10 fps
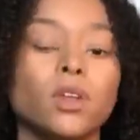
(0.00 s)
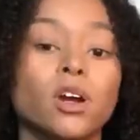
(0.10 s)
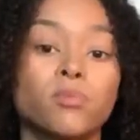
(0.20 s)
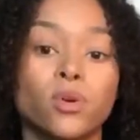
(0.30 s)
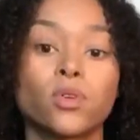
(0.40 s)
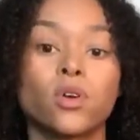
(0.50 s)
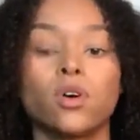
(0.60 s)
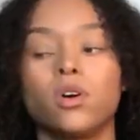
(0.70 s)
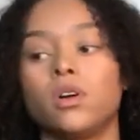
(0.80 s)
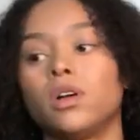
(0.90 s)
Our
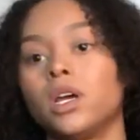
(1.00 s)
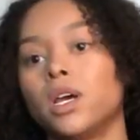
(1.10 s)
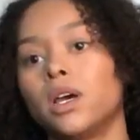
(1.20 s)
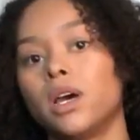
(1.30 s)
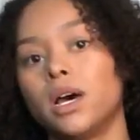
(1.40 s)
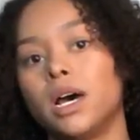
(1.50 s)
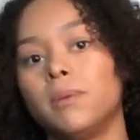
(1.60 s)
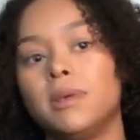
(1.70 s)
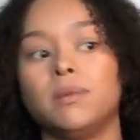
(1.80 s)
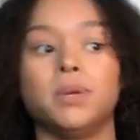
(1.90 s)
protocol
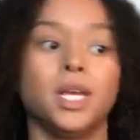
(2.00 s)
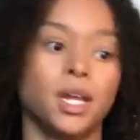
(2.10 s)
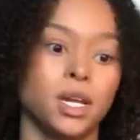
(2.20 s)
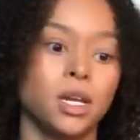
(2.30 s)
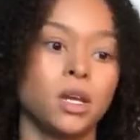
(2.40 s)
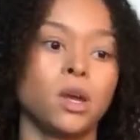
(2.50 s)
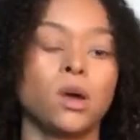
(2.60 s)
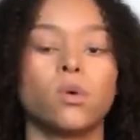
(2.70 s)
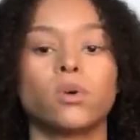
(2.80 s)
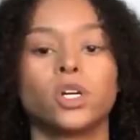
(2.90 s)
in the beginning
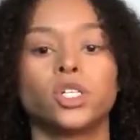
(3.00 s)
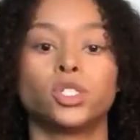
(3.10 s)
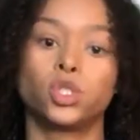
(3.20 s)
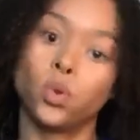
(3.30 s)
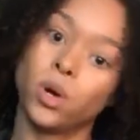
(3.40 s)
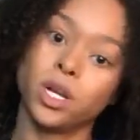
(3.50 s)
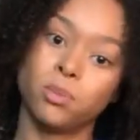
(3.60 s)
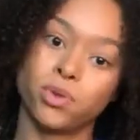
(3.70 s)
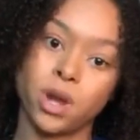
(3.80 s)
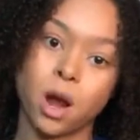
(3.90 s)
was
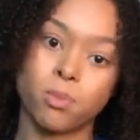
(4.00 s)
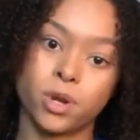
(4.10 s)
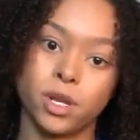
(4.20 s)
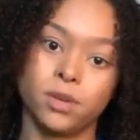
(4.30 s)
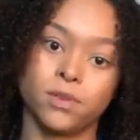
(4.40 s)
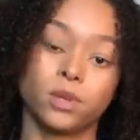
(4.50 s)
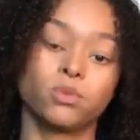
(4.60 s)
20 preoperative